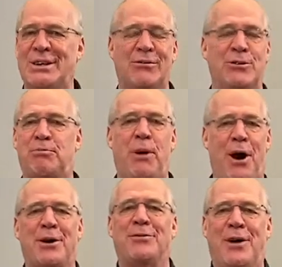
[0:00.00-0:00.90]
It was
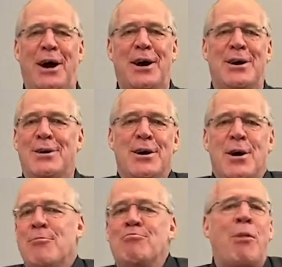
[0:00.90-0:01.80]
part of our
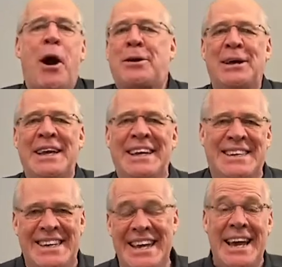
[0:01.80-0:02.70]
marketing
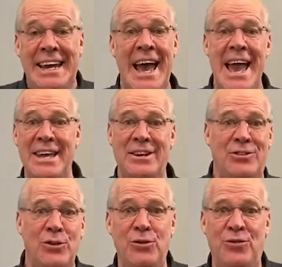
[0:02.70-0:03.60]
D N A to
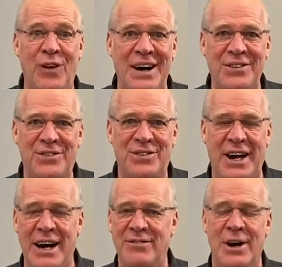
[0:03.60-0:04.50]
do fun
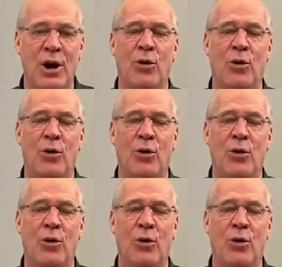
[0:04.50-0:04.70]
stuff.